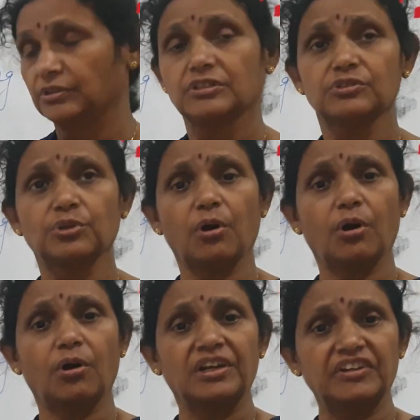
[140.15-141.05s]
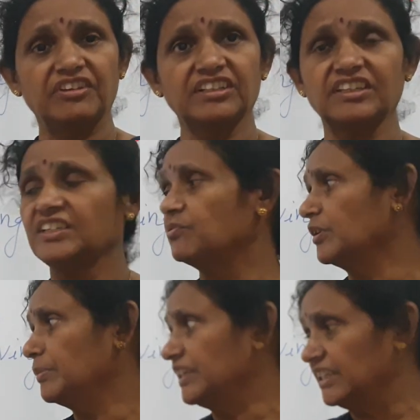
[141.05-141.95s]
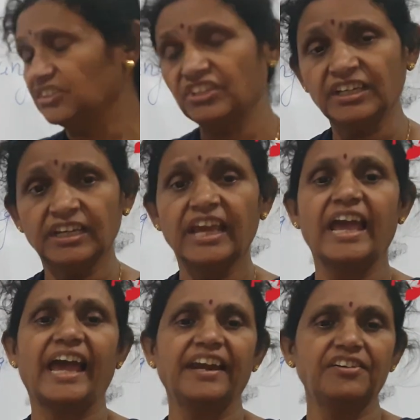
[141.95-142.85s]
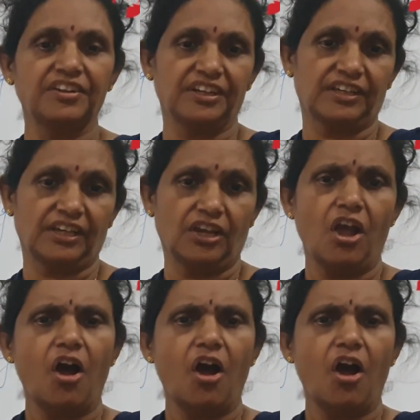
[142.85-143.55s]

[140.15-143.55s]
So, living things will be eating and drinking.